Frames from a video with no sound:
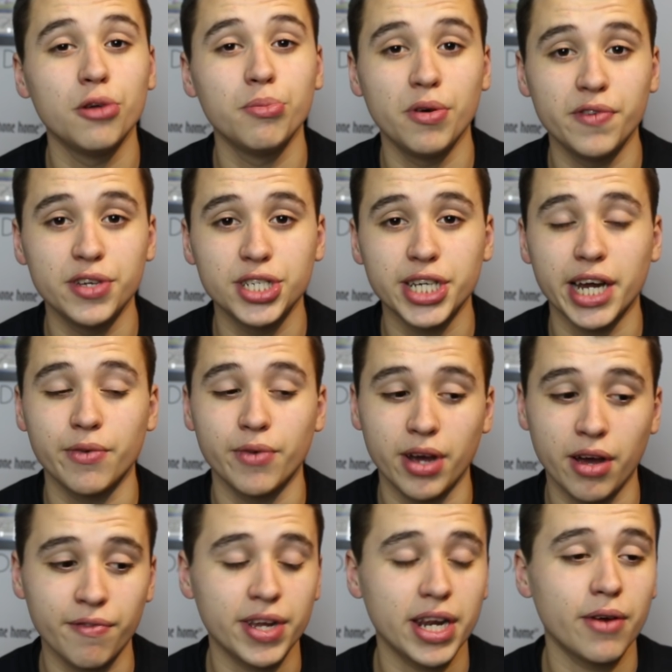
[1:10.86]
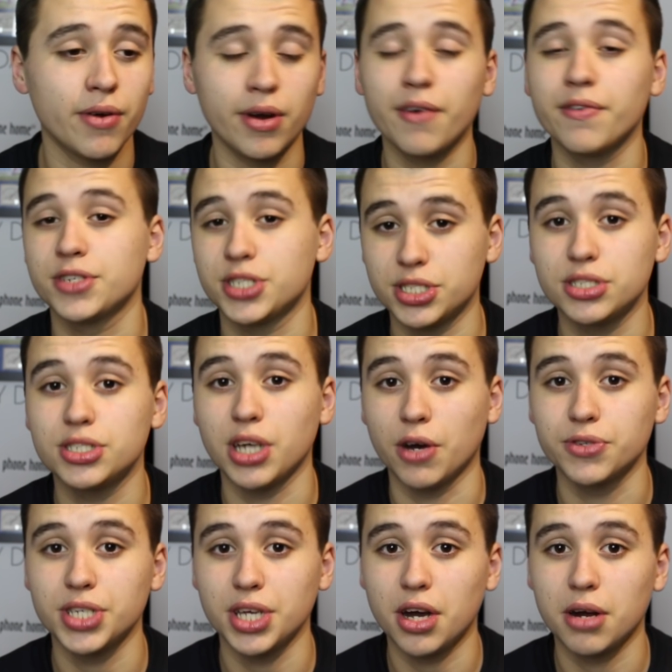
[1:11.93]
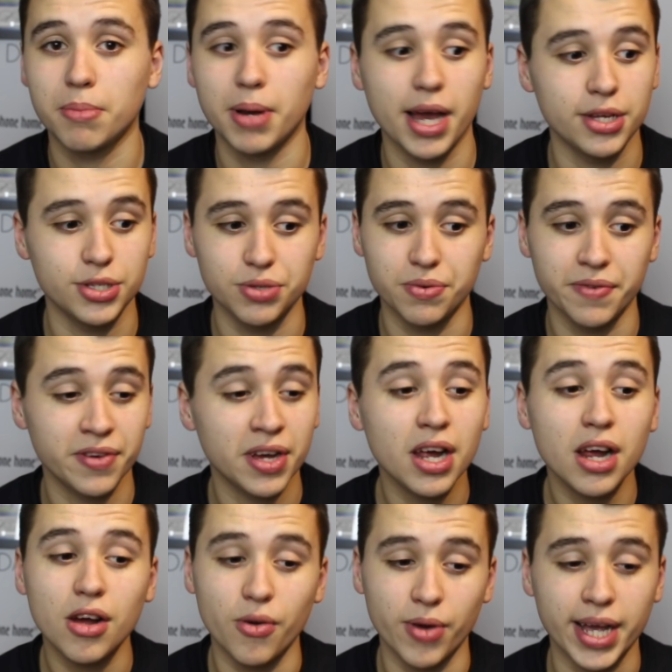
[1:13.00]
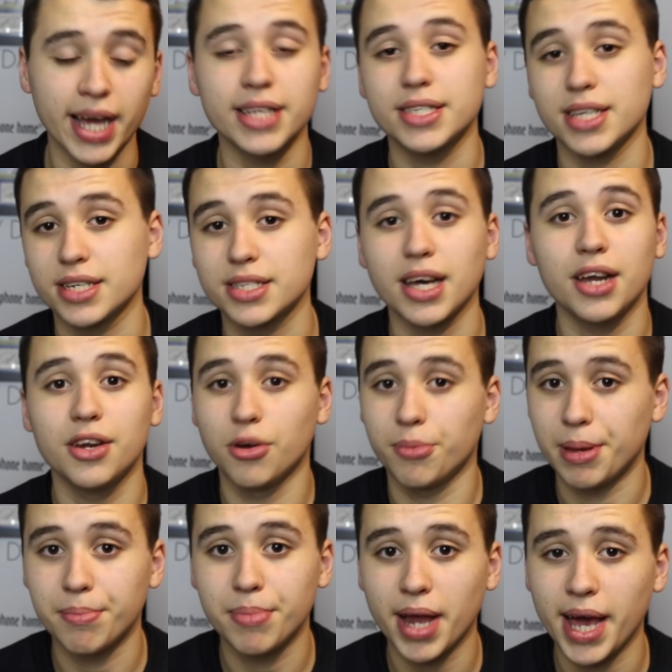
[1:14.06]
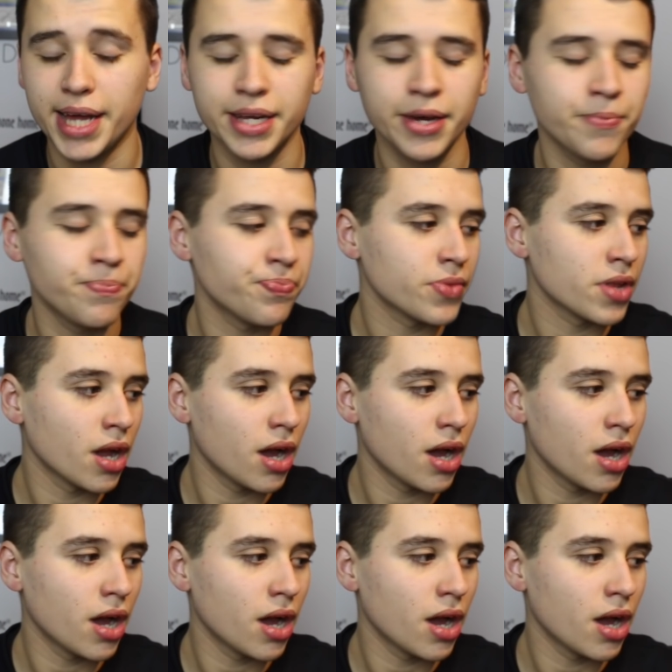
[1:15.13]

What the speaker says: a loan move in January. I think there are other Chelsea young players who are getting sick and tired of not being played.